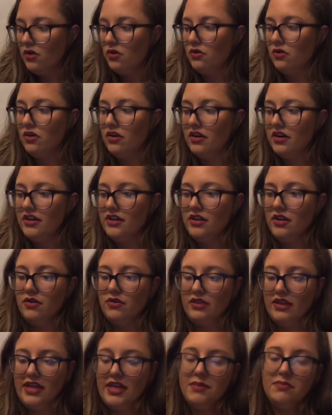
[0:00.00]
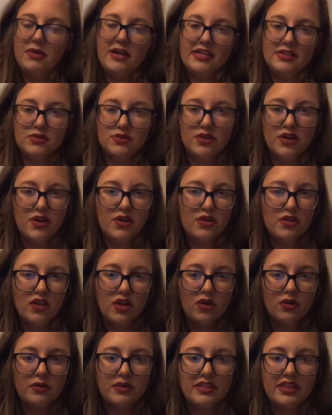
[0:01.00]
or you know, the heat press will go
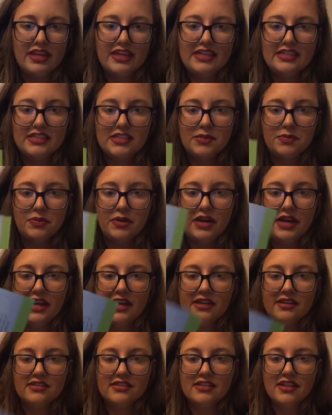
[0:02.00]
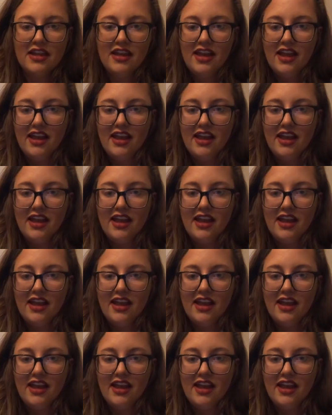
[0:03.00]
along with the easy press.